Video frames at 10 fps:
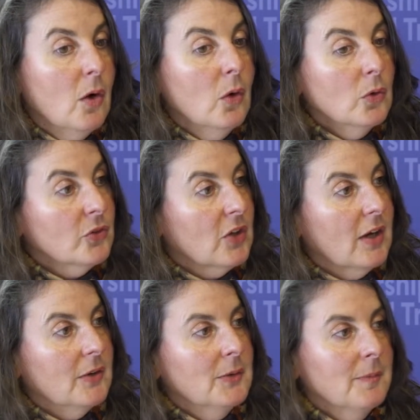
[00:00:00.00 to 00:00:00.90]

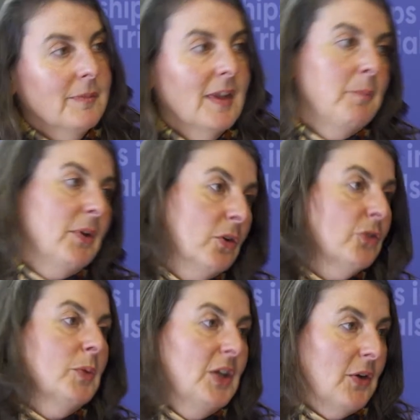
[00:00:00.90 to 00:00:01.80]
Also,
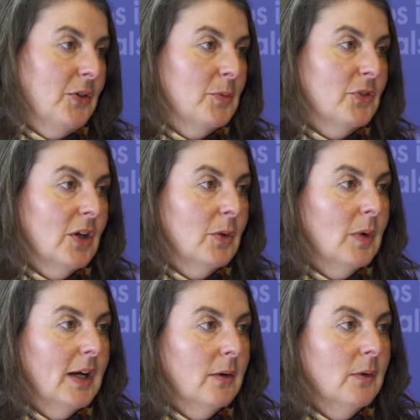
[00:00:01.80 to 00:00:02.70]
because we know them so
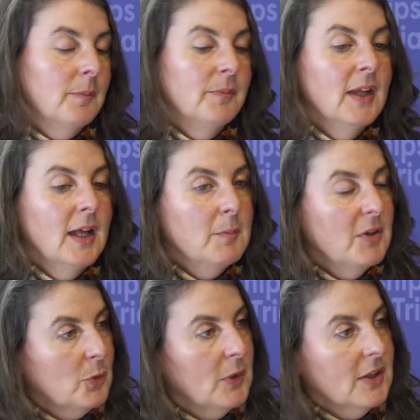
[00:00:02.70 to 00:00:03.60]
well, it
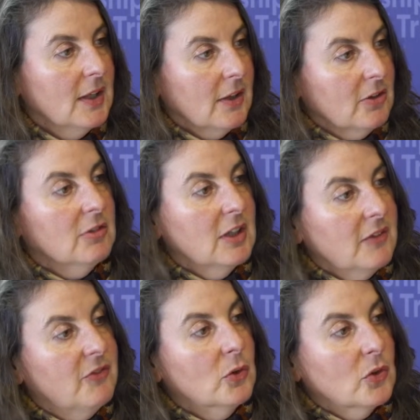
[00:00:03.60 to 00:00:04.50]
means we can accurately
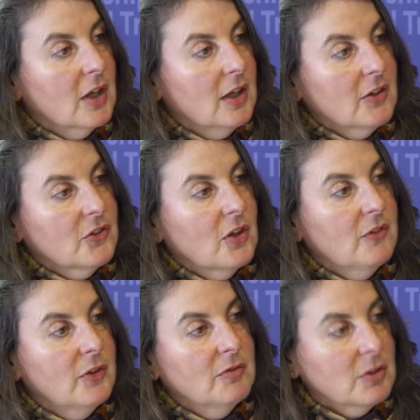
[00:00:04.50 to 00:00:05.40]
forecast. So
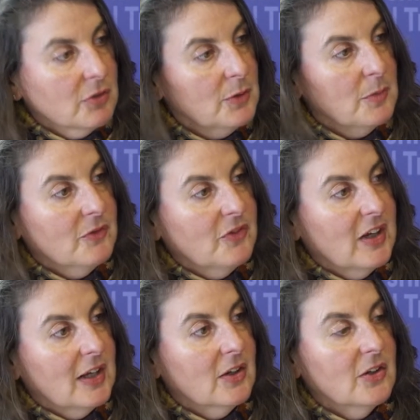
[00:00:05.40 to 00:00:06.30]
for recruitment
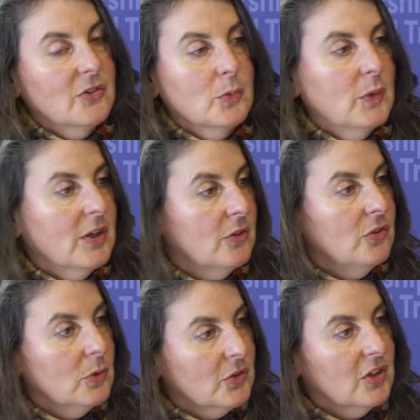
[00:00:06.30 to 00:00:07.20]
figures, we can
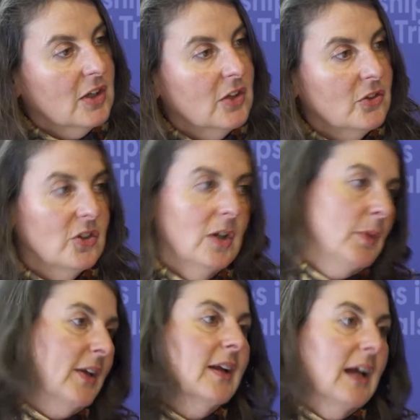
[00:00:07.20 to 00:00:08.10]
do a search and
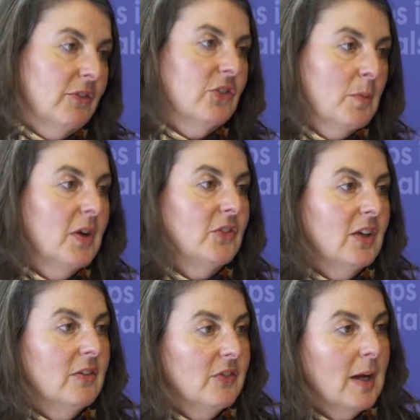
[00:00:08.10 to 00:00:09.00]
we can have some
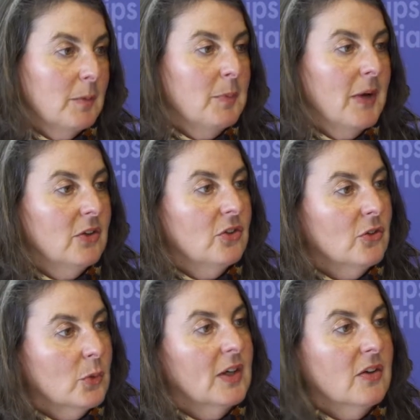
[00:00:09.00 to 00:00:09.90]
idea of how many
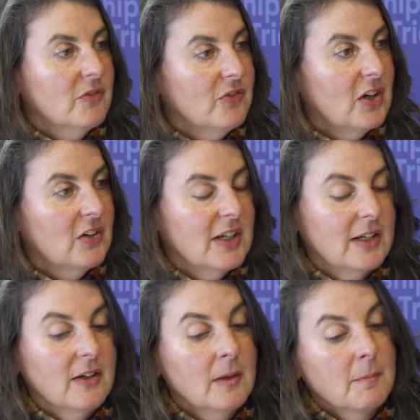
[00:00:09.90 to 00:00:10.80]
patients we can find.